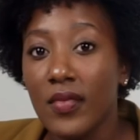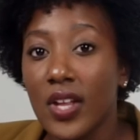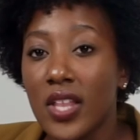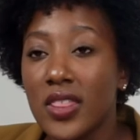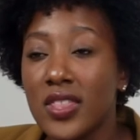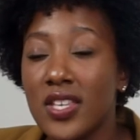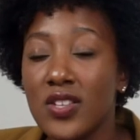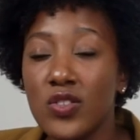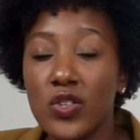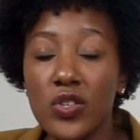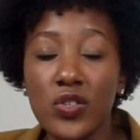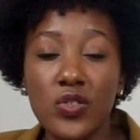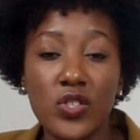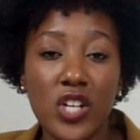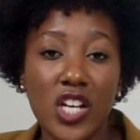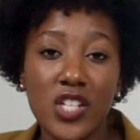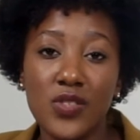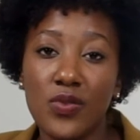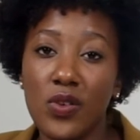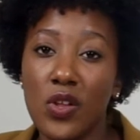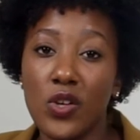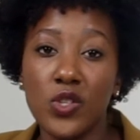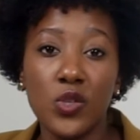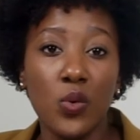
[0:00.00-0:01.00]
This is just
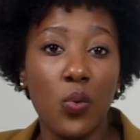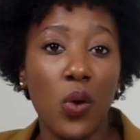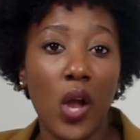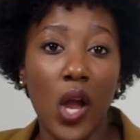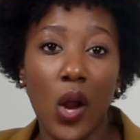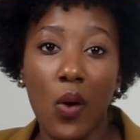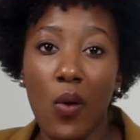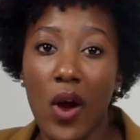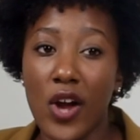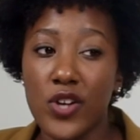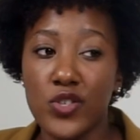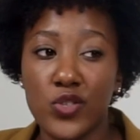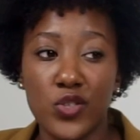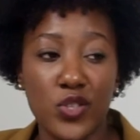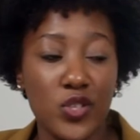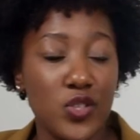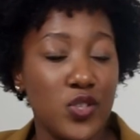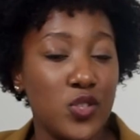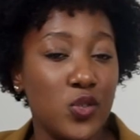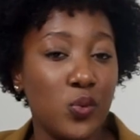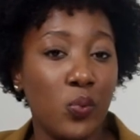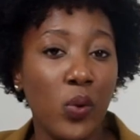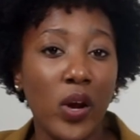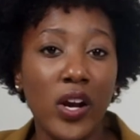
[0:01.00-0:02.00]
for those quick
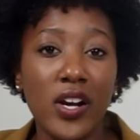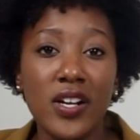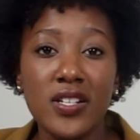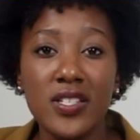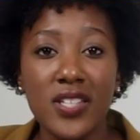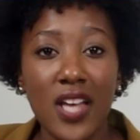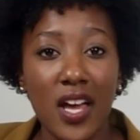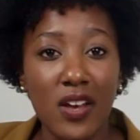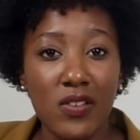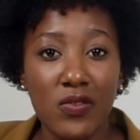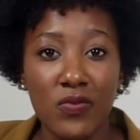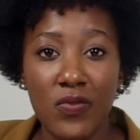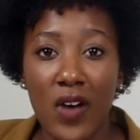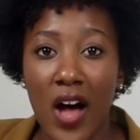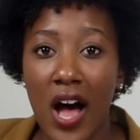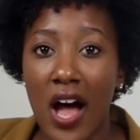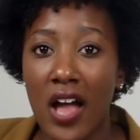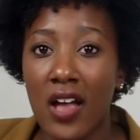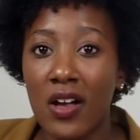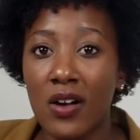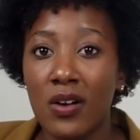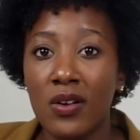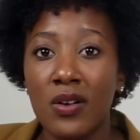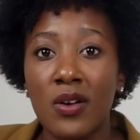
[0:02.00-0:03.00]
questions. Where is that
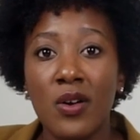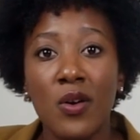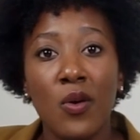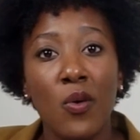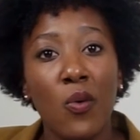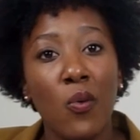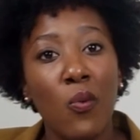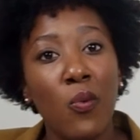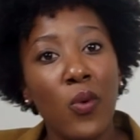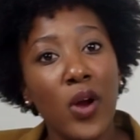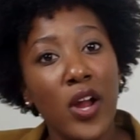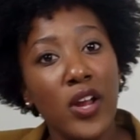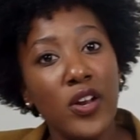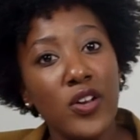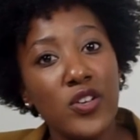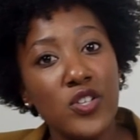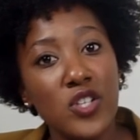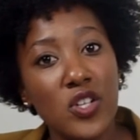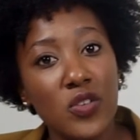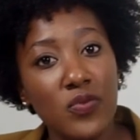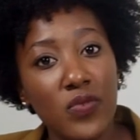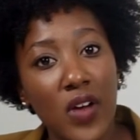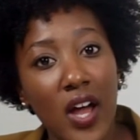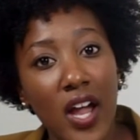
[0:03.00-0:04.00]
file? Where did
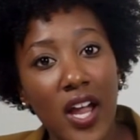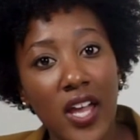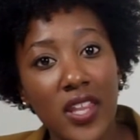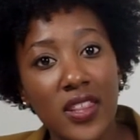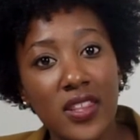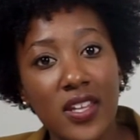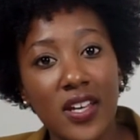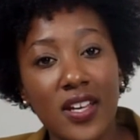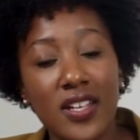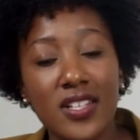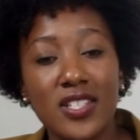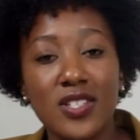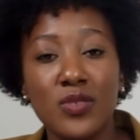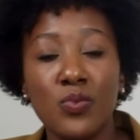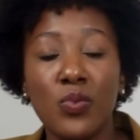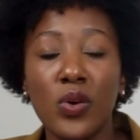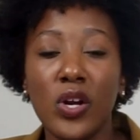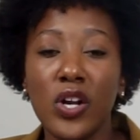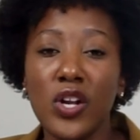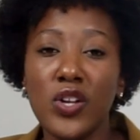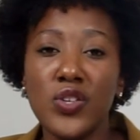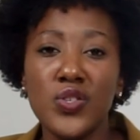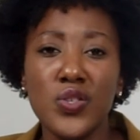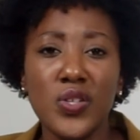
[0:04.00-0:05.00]
you find this?
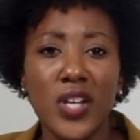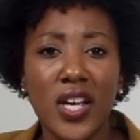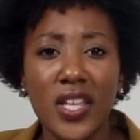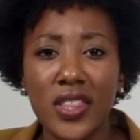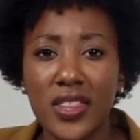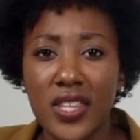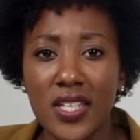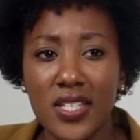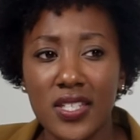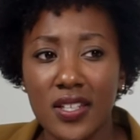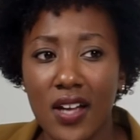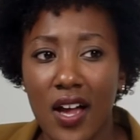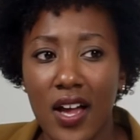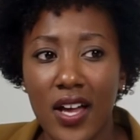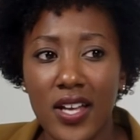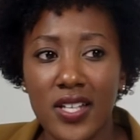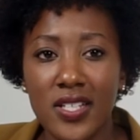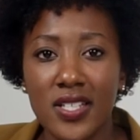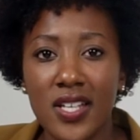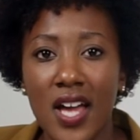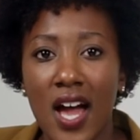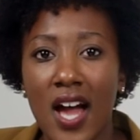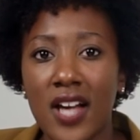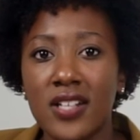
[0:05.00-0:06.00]
Where did you get this
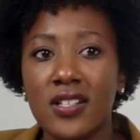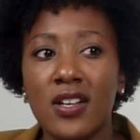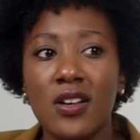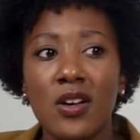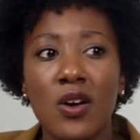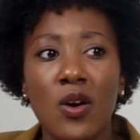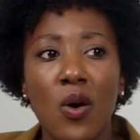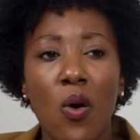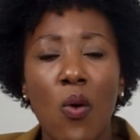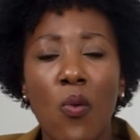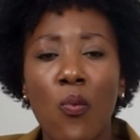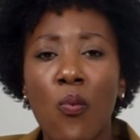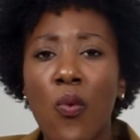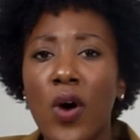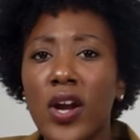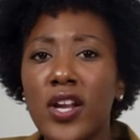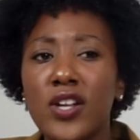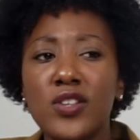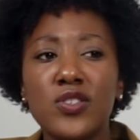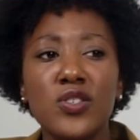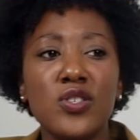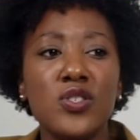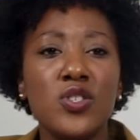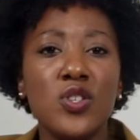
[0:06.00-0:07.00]
contact? What
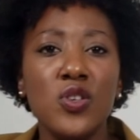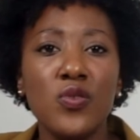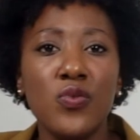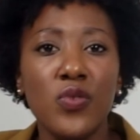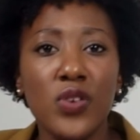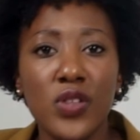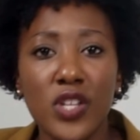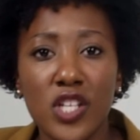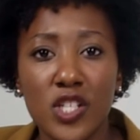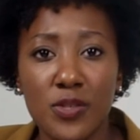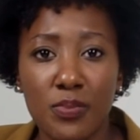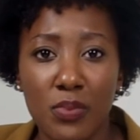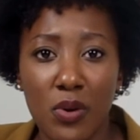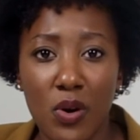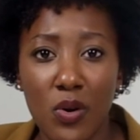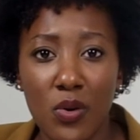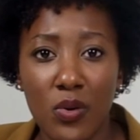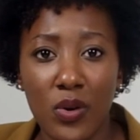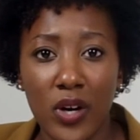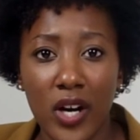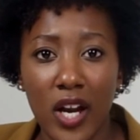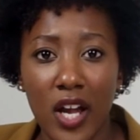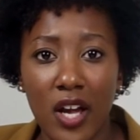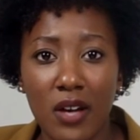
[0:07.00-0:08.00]
did you do for this
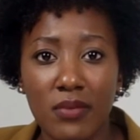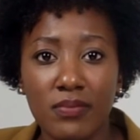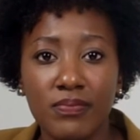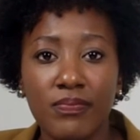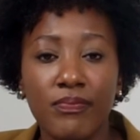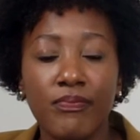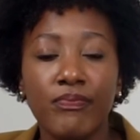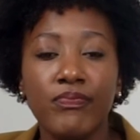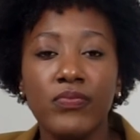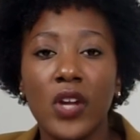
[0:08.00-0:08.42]
program?